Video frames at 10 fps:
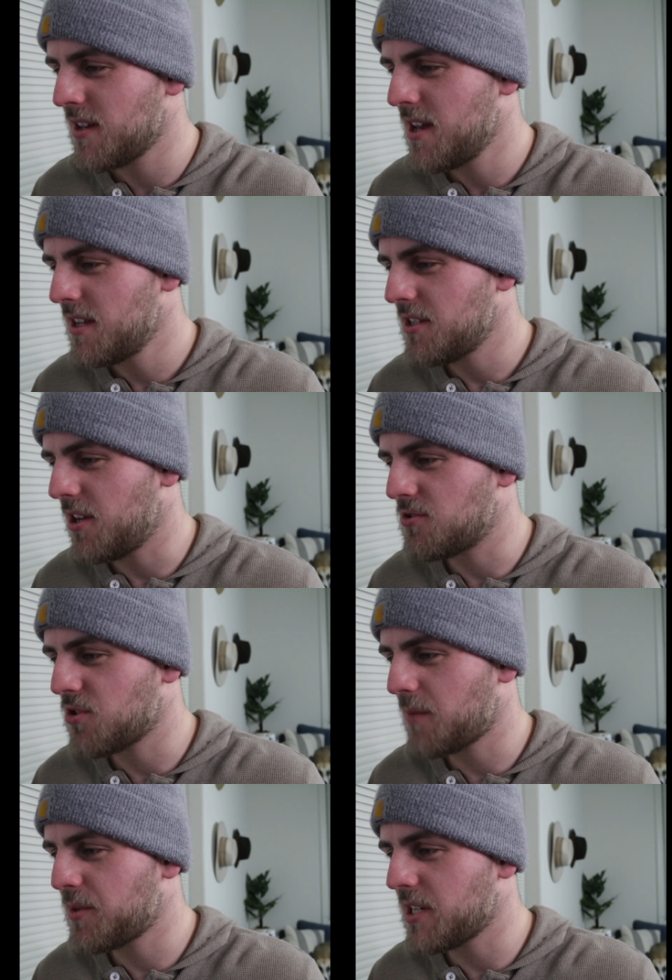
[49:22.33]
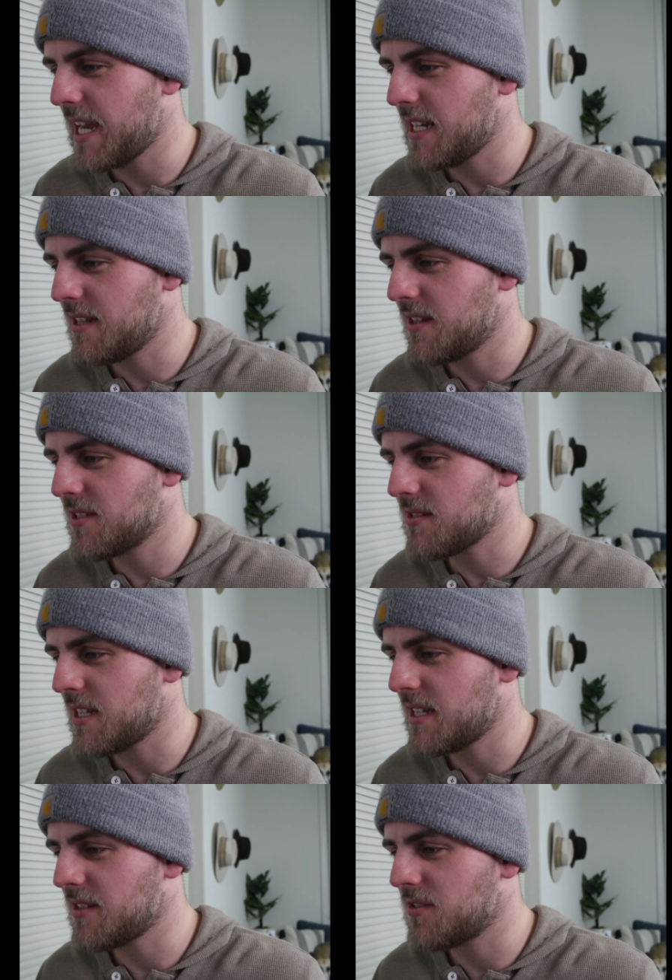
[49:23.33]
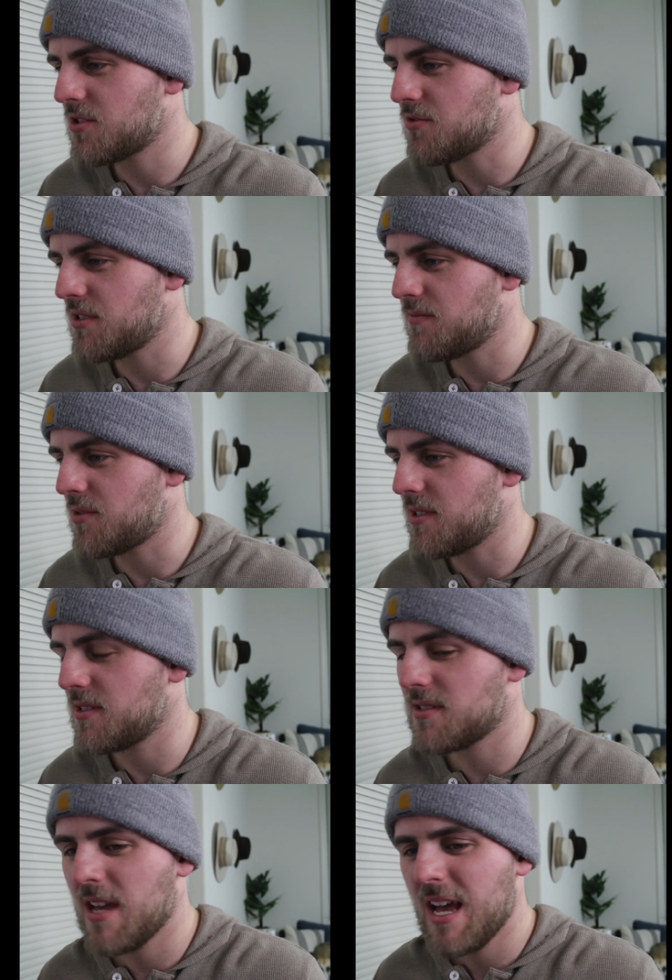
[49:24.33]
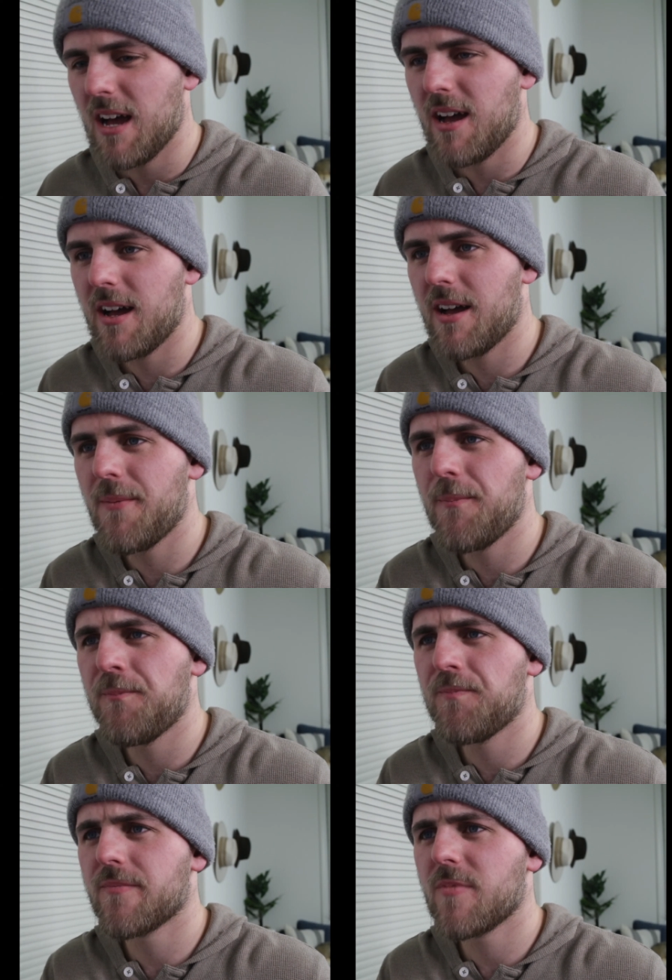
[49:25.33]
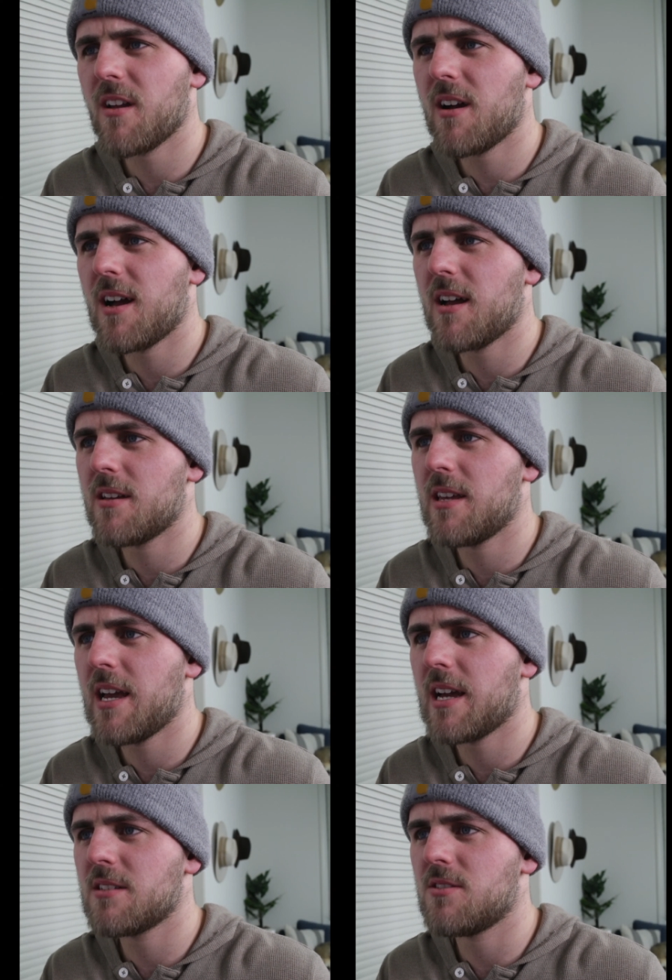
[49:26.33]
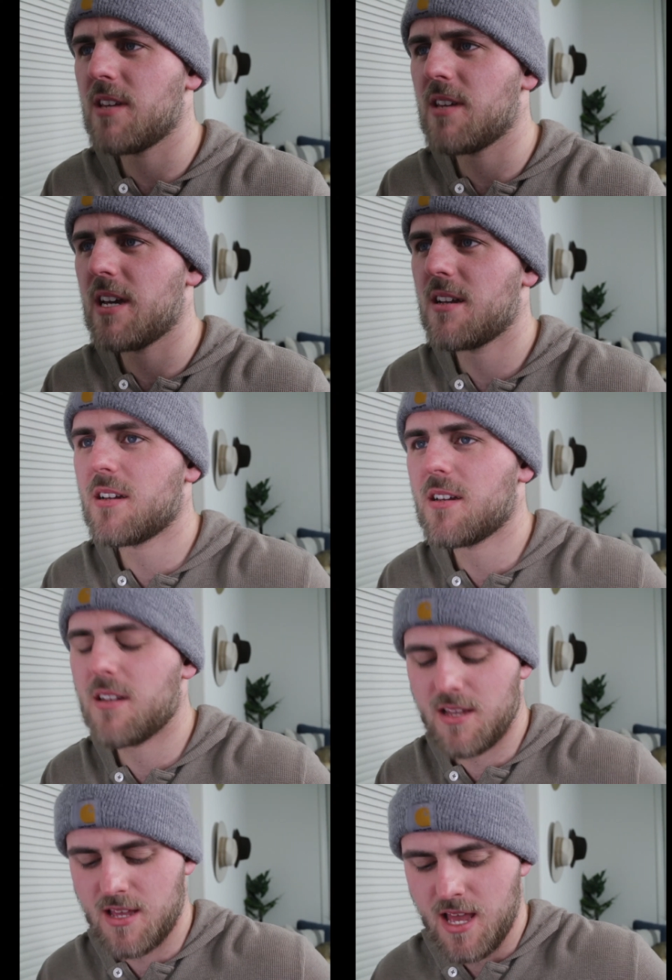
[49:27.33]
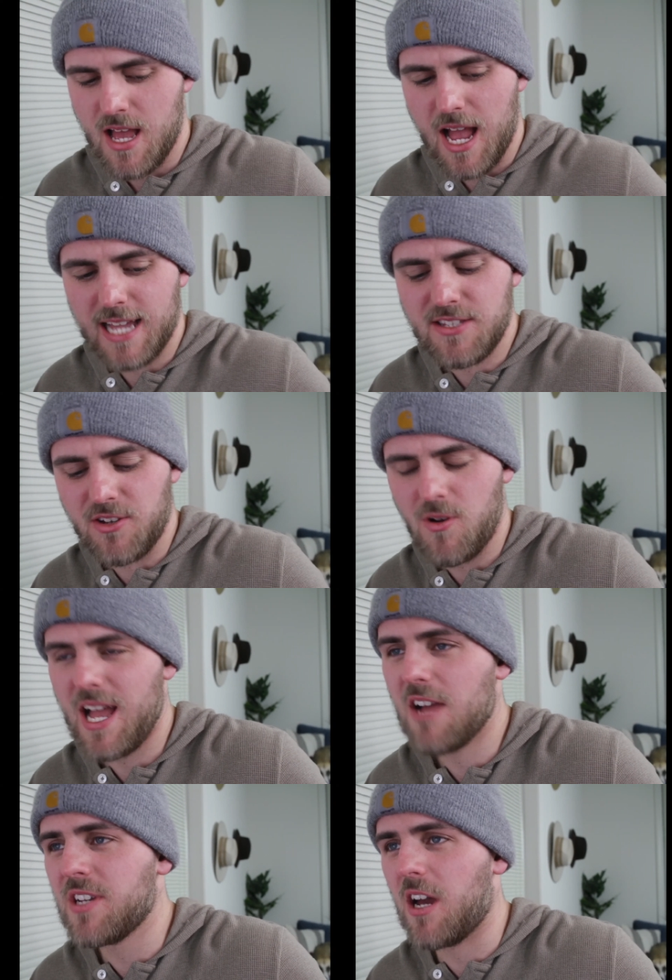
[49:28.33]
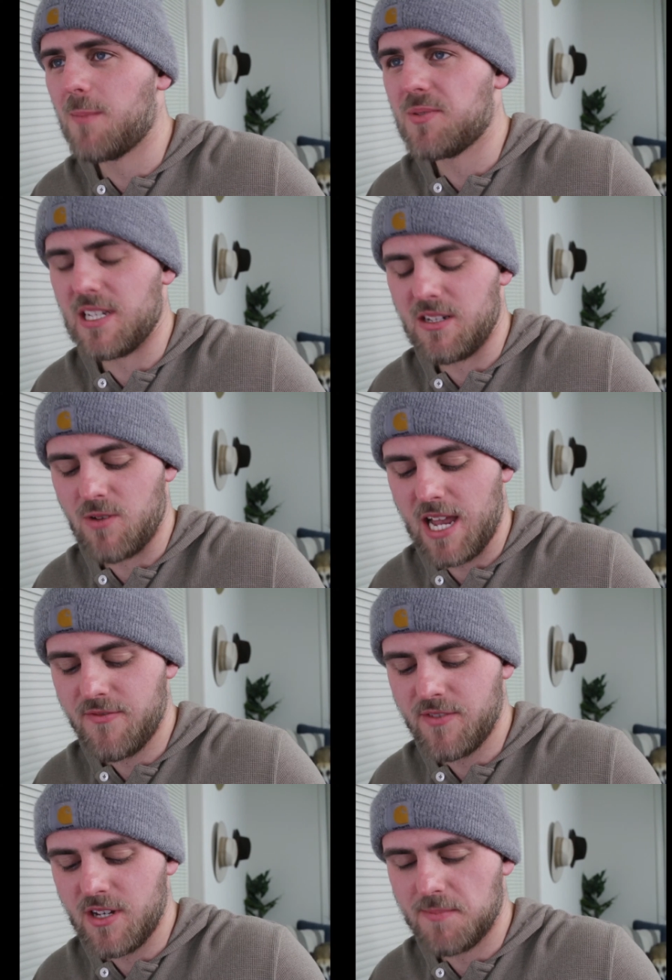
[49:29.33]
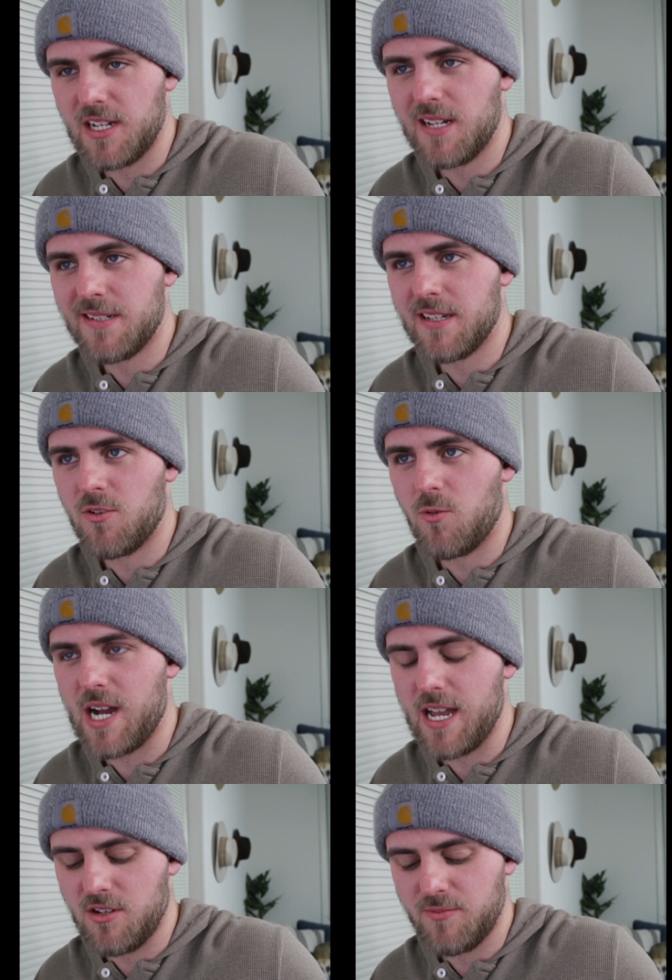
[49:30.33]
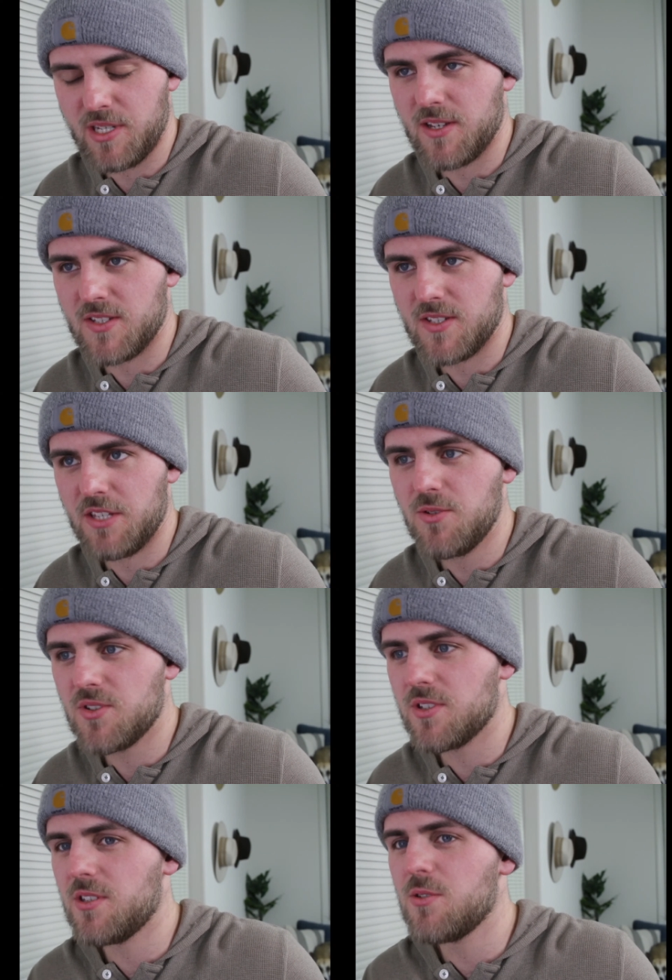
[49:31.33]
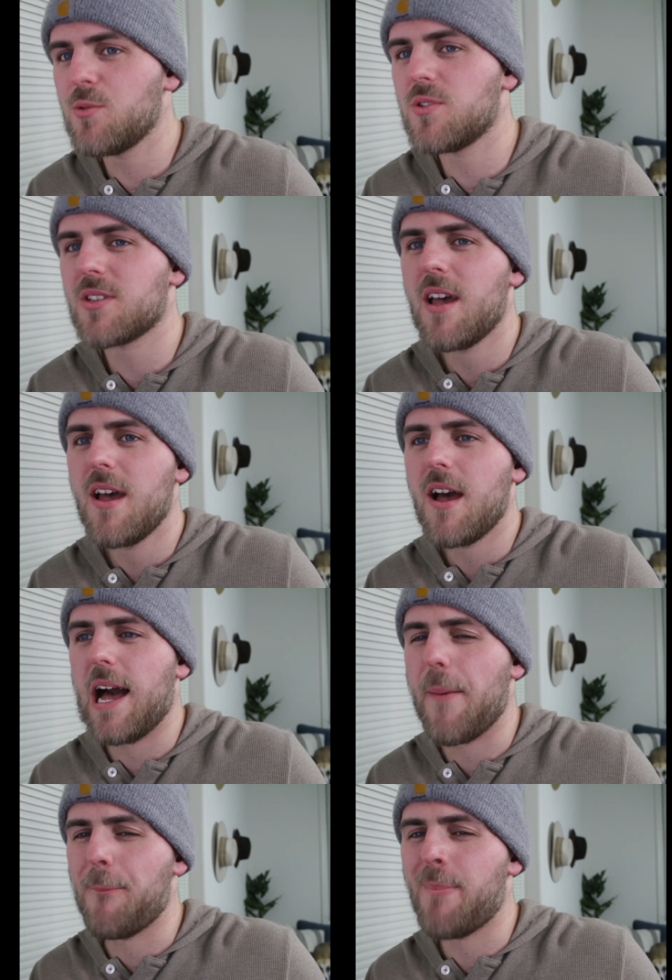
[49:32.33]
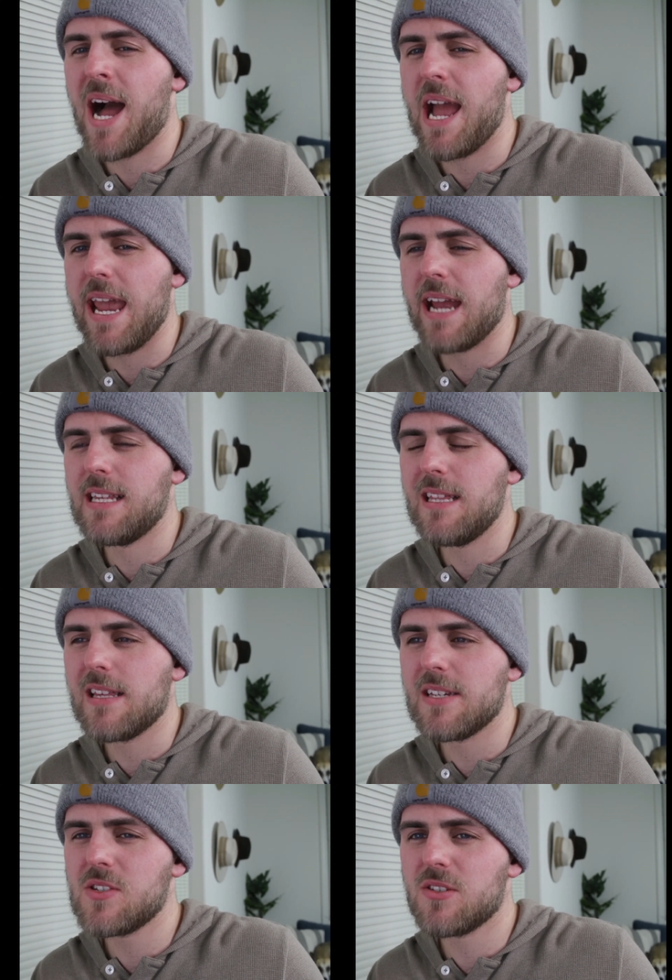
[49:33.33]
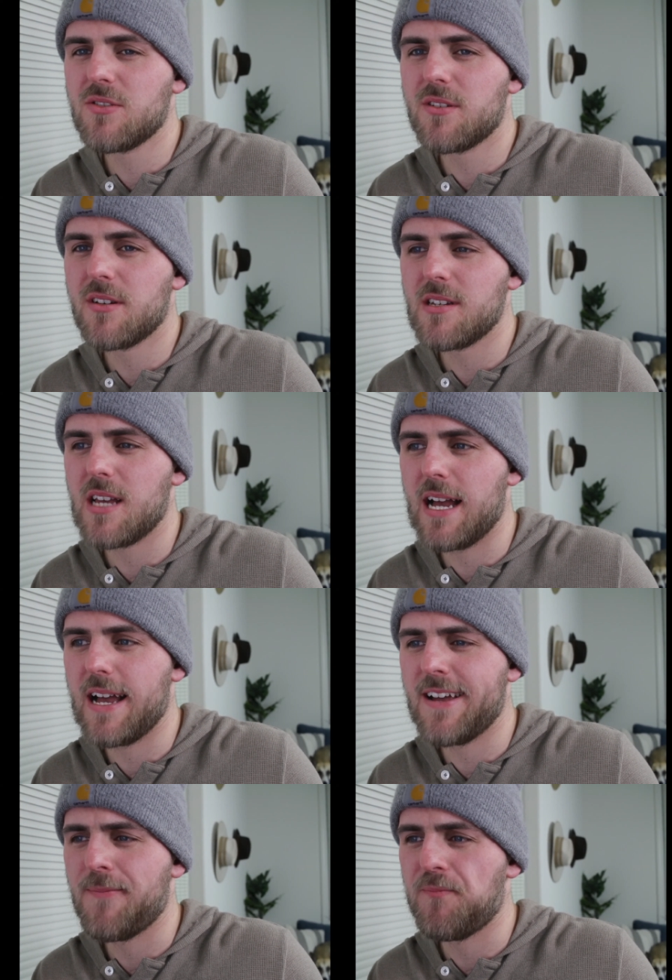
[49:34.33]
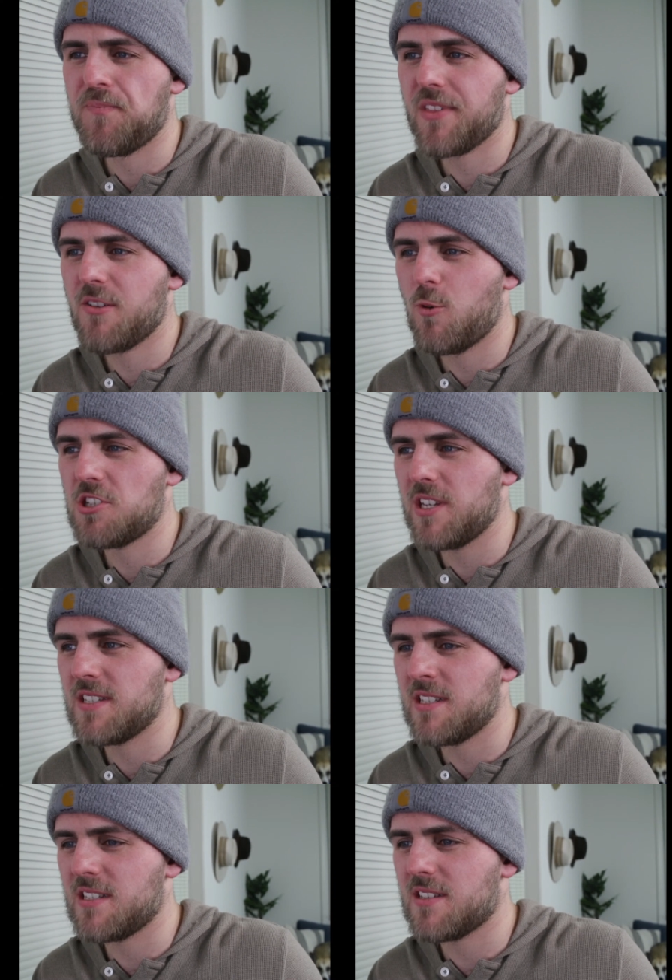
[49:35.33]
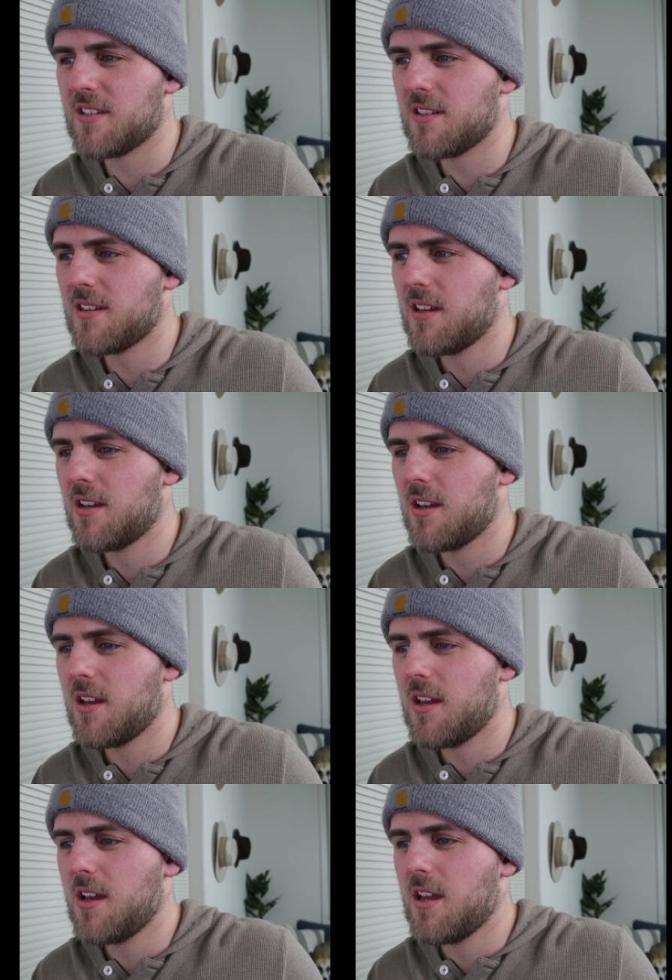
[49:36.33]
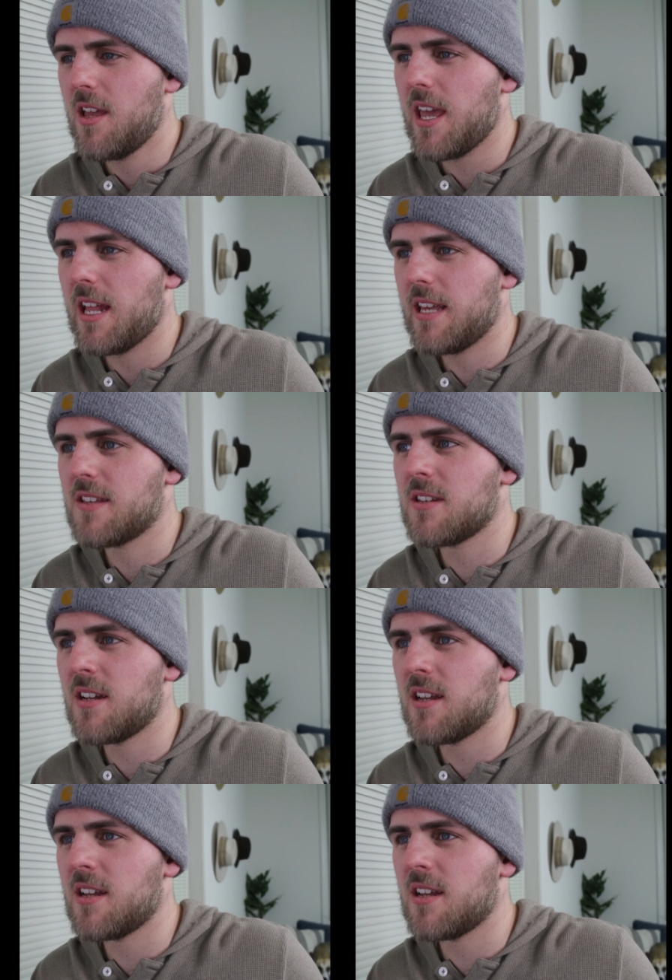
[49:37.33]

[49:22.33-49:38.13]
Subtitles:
Yo, drop your Annie list link in the stream, please. Yeah, I can do that. I don't have an updated. I haven't updated it in a while because I used to use my Annie list, which isn't It isn't